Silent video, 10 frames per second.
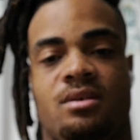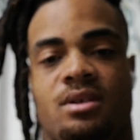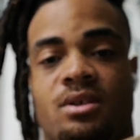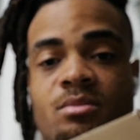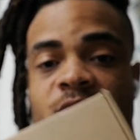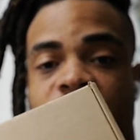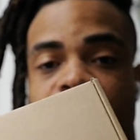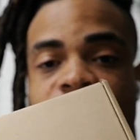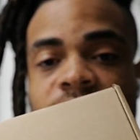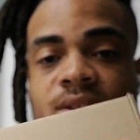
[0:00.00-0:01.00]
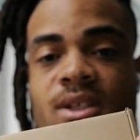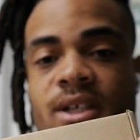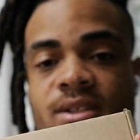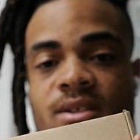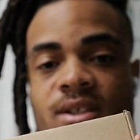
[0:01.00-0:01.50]
It'll be shipped
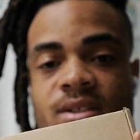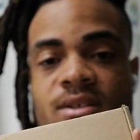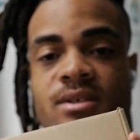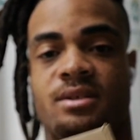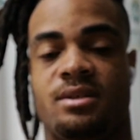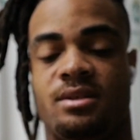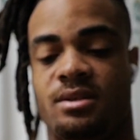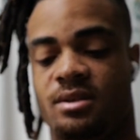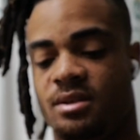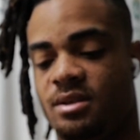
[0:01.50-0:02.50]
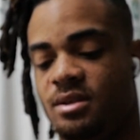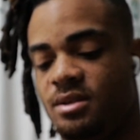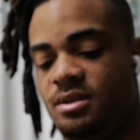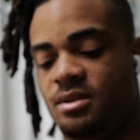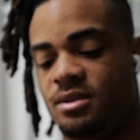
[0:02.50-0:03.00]
exactly like this,
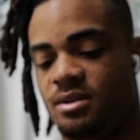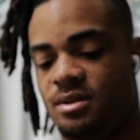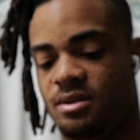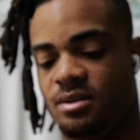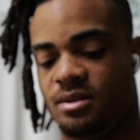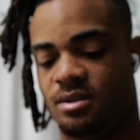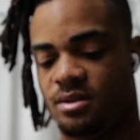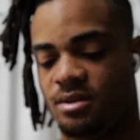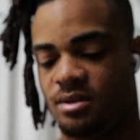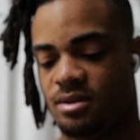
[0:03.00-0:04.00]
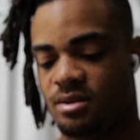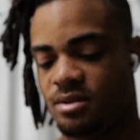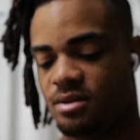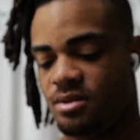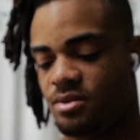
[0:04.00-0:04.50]
and
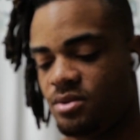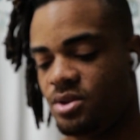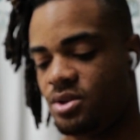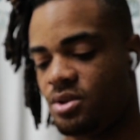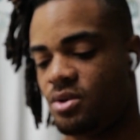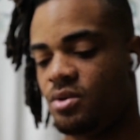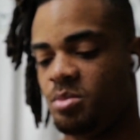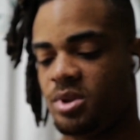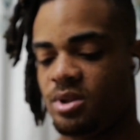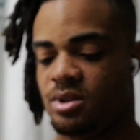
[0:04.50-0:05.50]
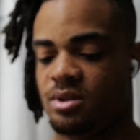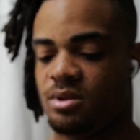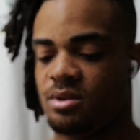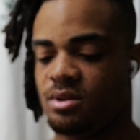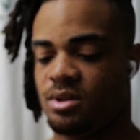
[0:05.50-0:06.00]
you just open it
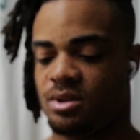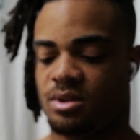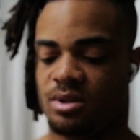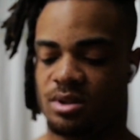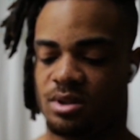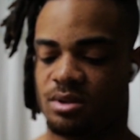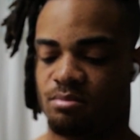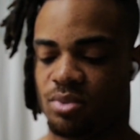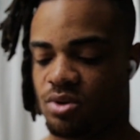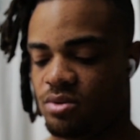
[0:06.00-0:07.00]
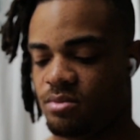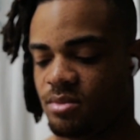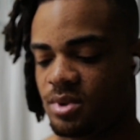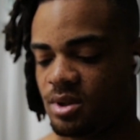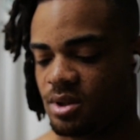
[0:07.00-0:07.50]
like this,
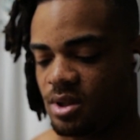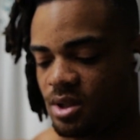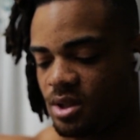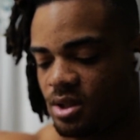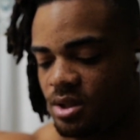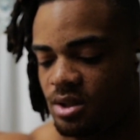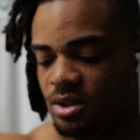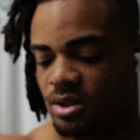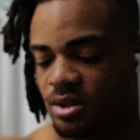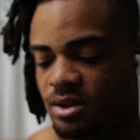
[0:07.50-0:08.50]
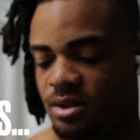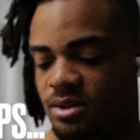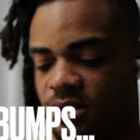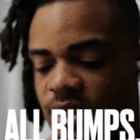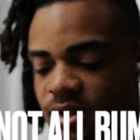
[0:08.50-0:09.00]
boom.
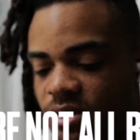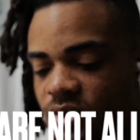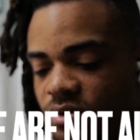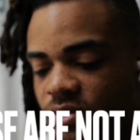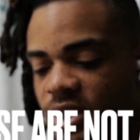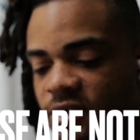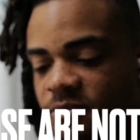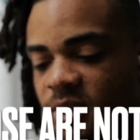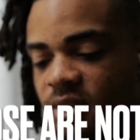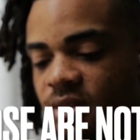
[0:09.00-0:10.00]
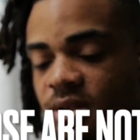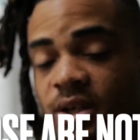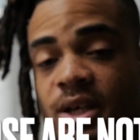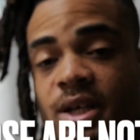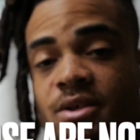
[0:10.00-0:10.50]
They also gave me a
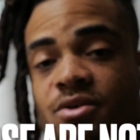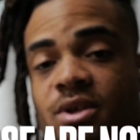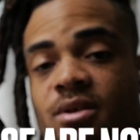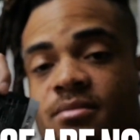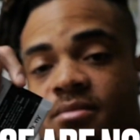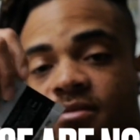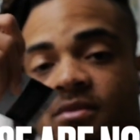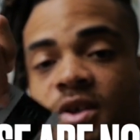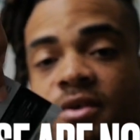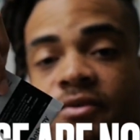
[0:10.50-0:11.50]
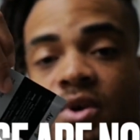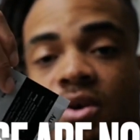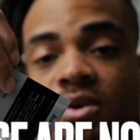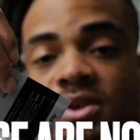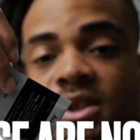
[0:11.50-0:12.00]
hand cream for
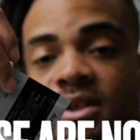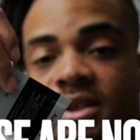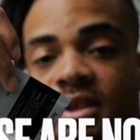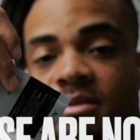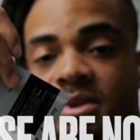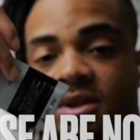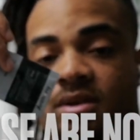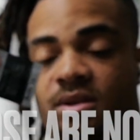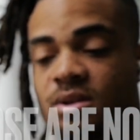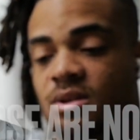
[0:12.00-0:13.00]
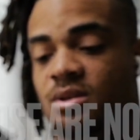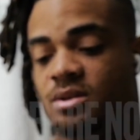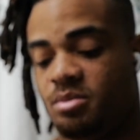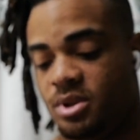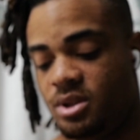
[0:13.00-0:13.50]
all skin types. It's
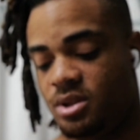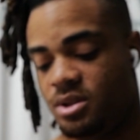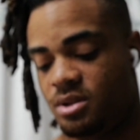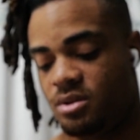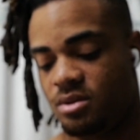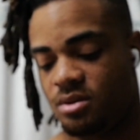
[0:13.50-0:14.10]
pretty good.